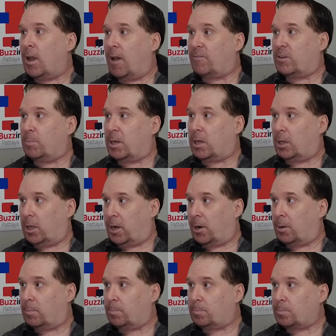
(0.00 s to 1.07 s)
have to be
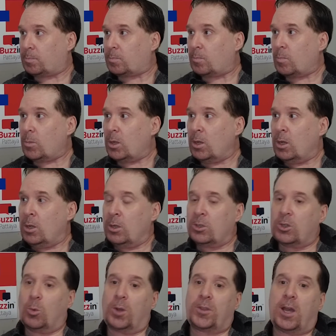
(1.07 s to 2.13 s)
clear.
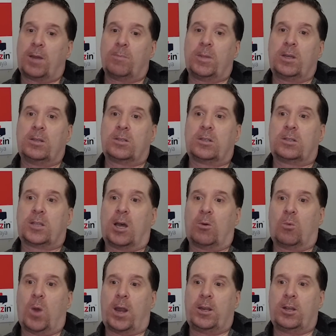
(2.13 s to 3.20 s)
So what that means is that
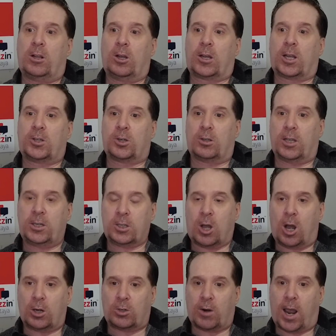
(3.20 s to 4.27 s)
when you look at your lease
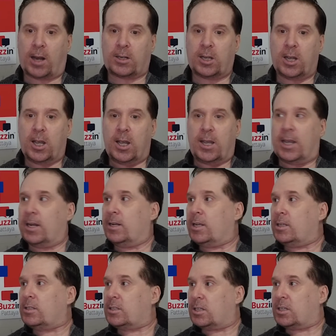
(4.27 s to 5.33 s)
contract, it
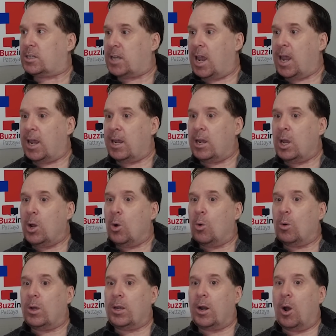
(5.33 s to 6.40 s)
needs to say,
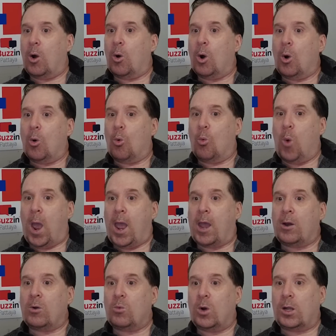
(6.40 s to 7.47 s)

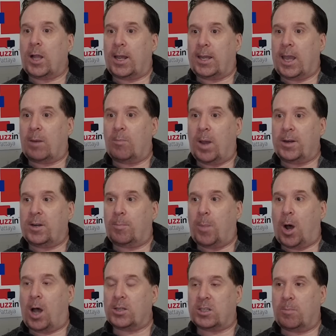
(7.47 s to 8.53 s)
when will I get my
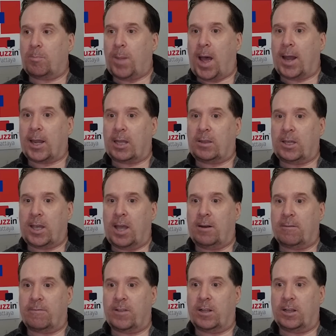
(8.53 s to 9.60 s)
deposit back at the
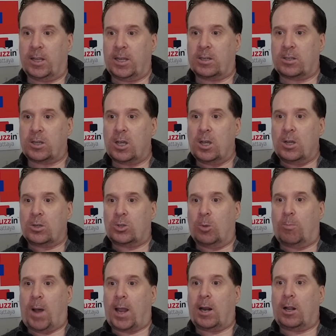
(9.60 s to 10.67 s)
end of the lease? So
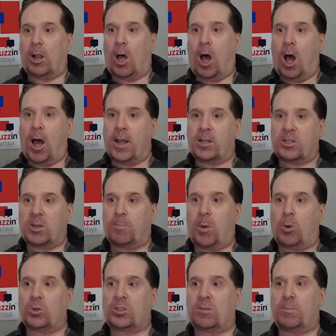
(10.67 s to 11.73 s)
by law, it's
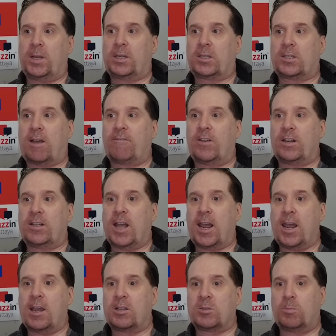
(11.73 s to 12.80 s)
supposed to be 7
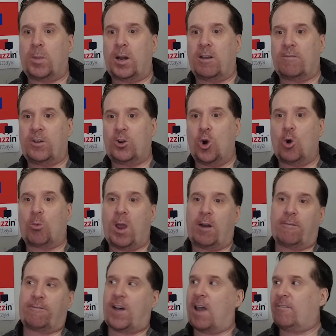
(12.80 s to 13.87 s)
days, but if you don't
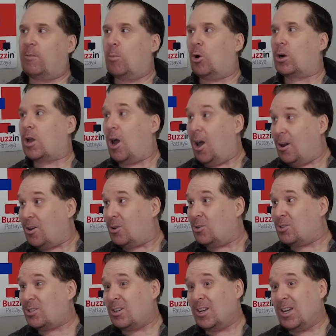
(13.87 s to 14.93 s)
rent 5 or more
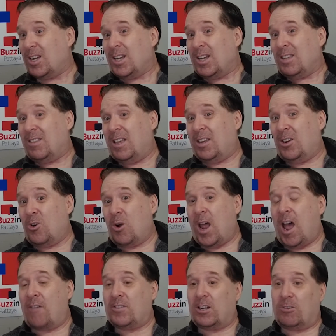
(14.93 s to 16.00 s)
condos, then you don't
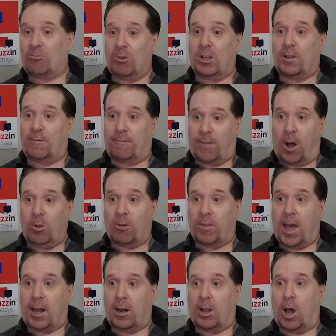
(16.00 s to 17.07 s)
have to really follow
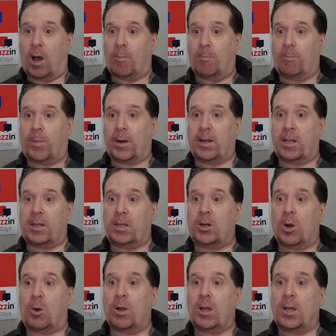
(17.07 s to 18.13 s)
that law. But
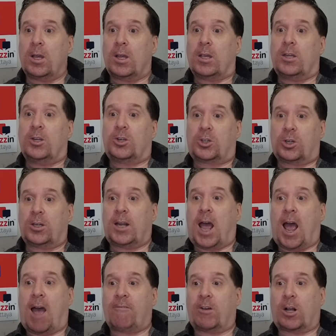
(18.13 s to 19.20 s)
you should
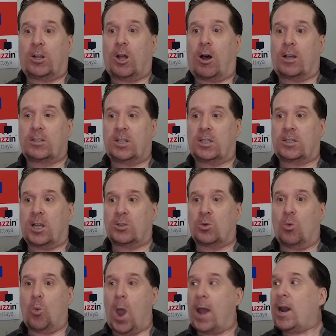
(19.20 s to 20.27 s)
have a clause that says
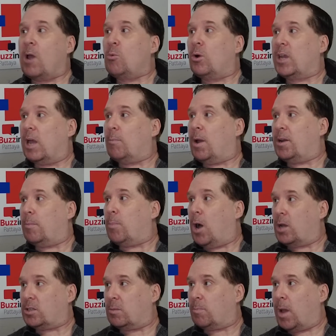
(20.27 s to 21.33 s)
when I will get my
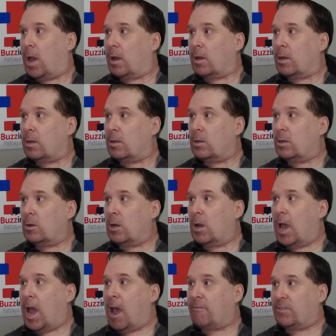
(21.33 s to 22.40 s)
deposit back
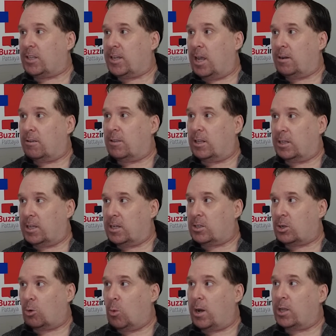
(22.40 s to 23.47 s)
after the end of the
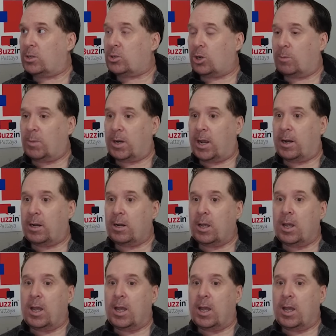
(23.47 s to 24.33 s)
lease or when it's terminated.